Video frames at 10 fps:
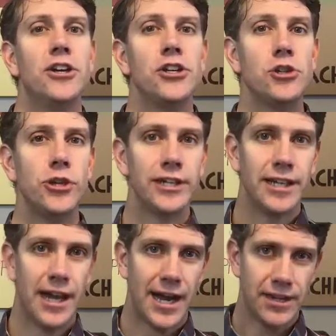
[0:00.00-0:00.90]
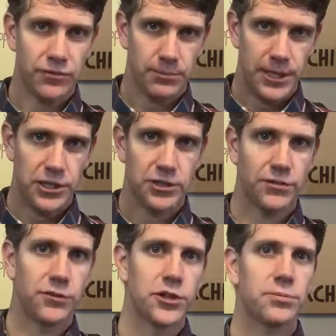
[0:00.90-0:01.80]
you didn't get high inflammation in the
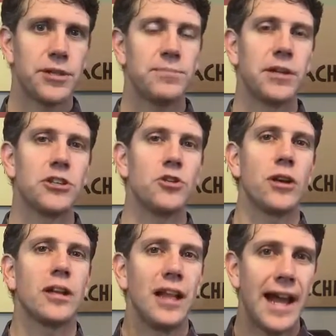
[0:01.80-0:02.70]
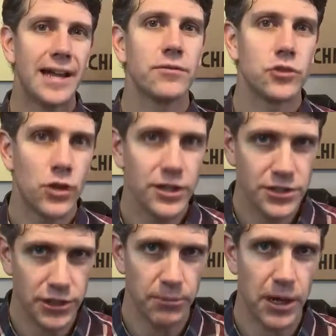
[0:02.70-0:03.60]
first place because you had a lack of drugs
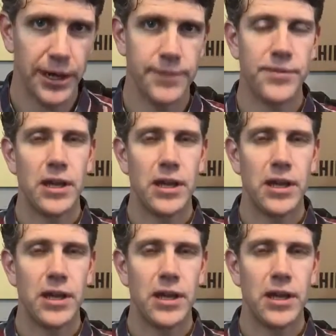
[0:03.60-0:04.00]
in your body.